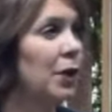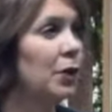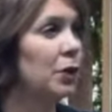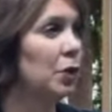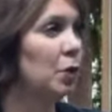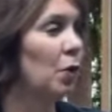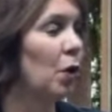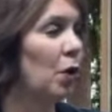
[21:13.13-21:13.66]

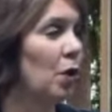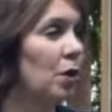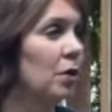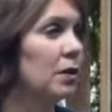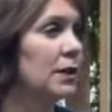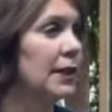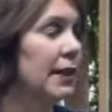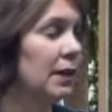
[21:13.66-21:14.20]
you are
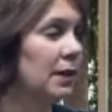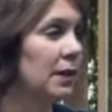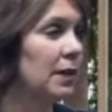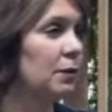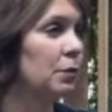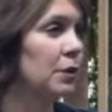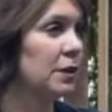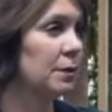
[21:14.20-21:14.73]
legally
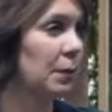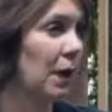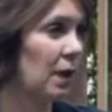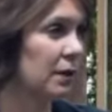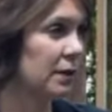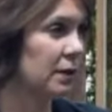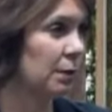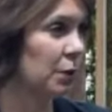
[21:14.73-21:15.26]

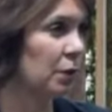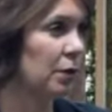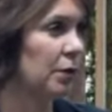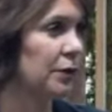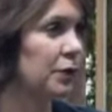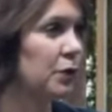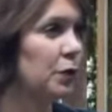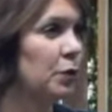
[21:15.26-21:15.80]
responsible
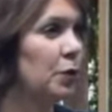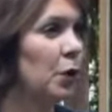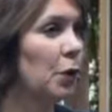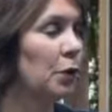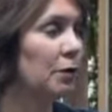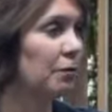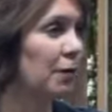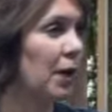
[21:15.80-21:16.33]
to
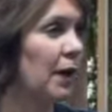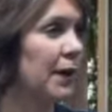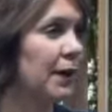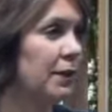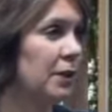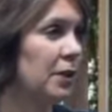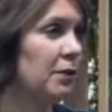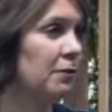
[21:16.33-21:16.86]
notify
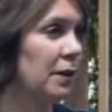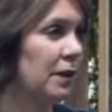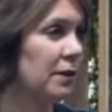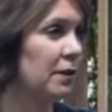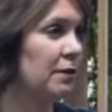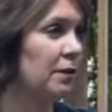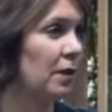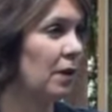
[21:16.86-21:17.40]
in the event
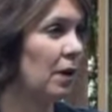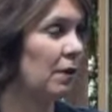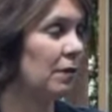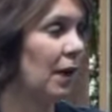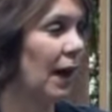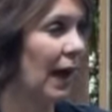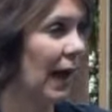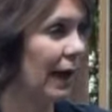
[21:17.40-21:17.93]
of a
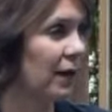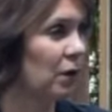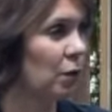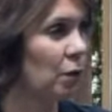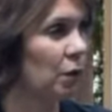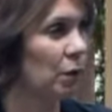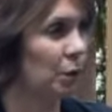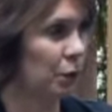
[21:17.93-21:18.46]
hack
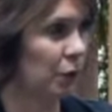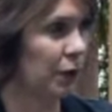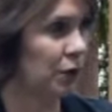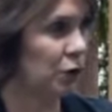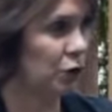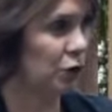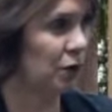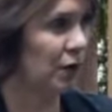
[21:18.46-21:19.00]
or a
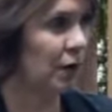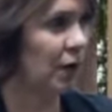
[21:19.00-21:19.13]
breach.